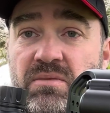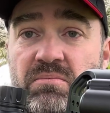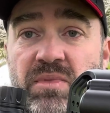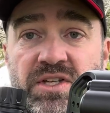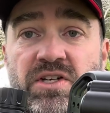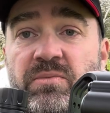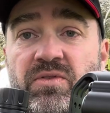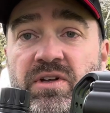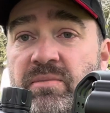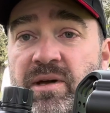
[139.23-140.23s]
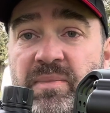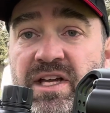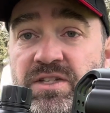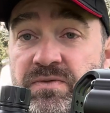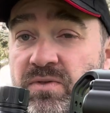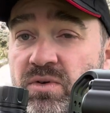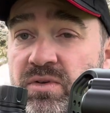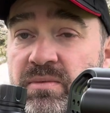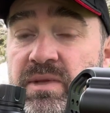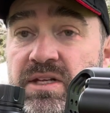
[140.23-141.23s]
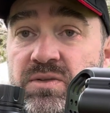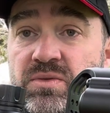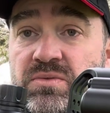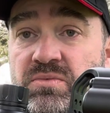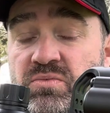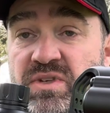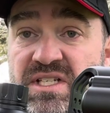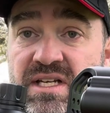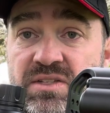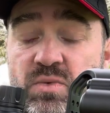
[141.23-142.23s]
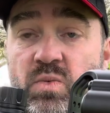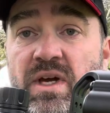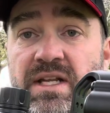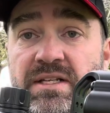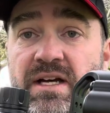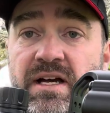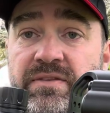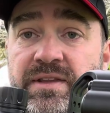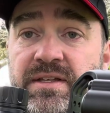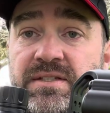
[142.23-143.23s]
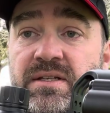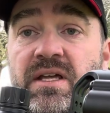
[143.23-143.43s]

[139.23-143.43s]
By the time you read about page 4 of the manual, we're down to well under half that.